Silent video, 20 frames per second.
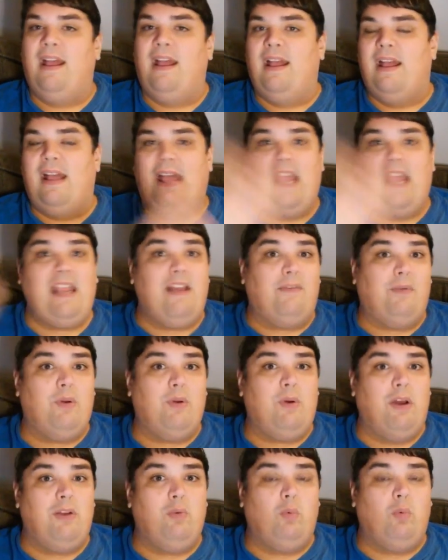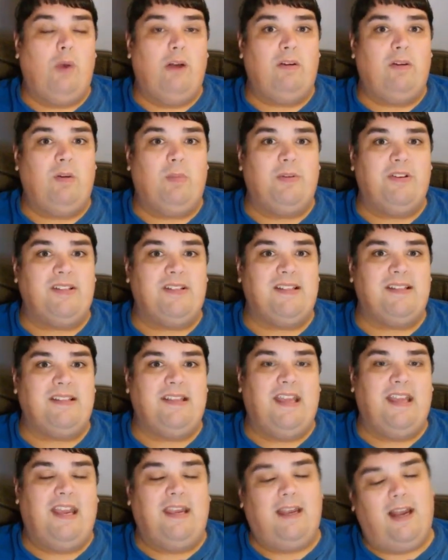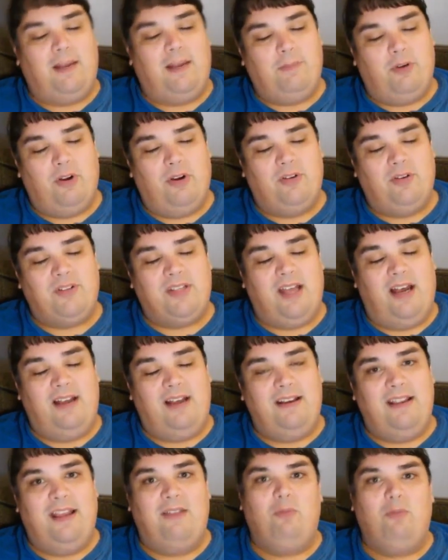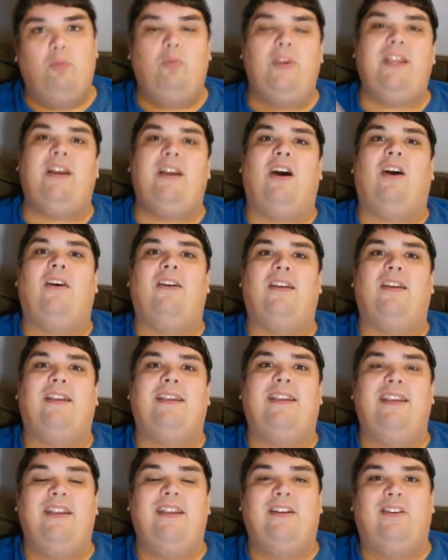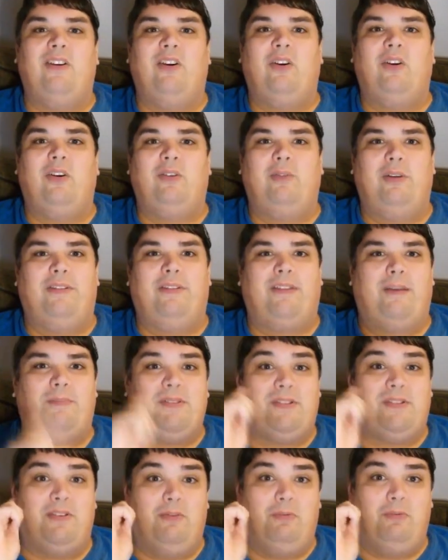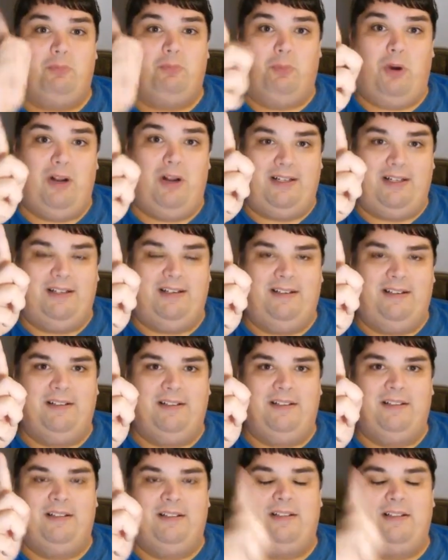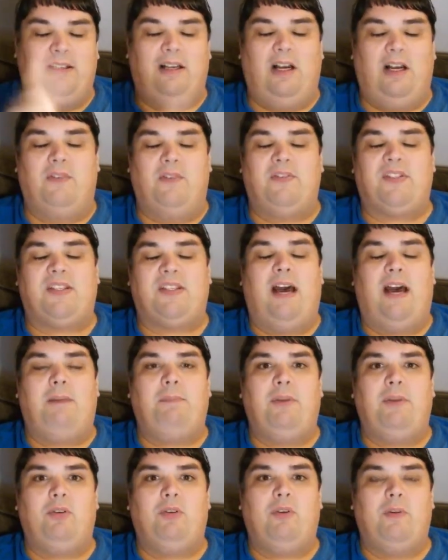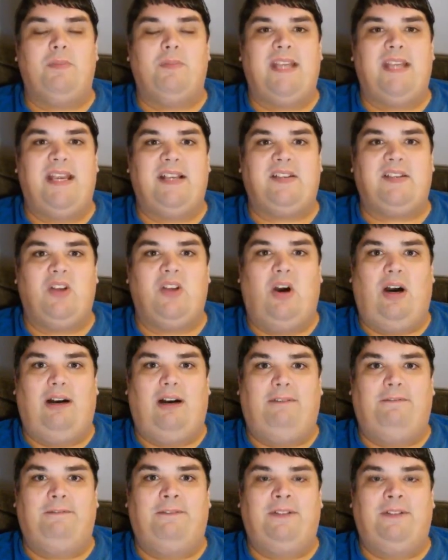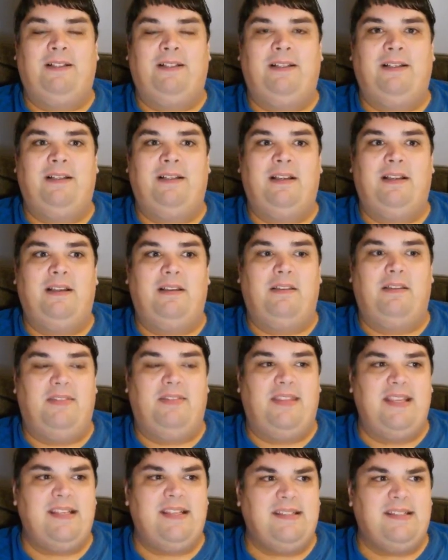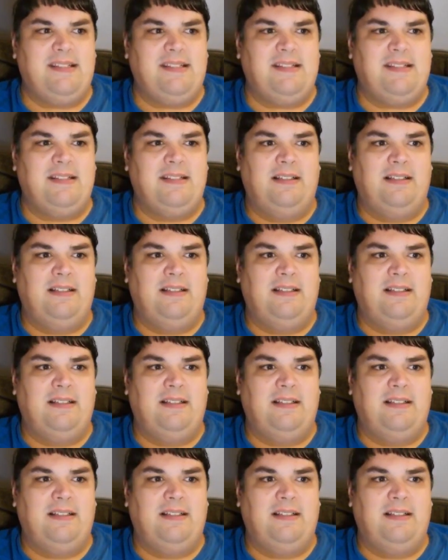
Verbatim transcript: Hey everyone, welcome to Princess Gay. I'm your host Connie, and we are here with episode one of Scott Pilgrim Takes Off. This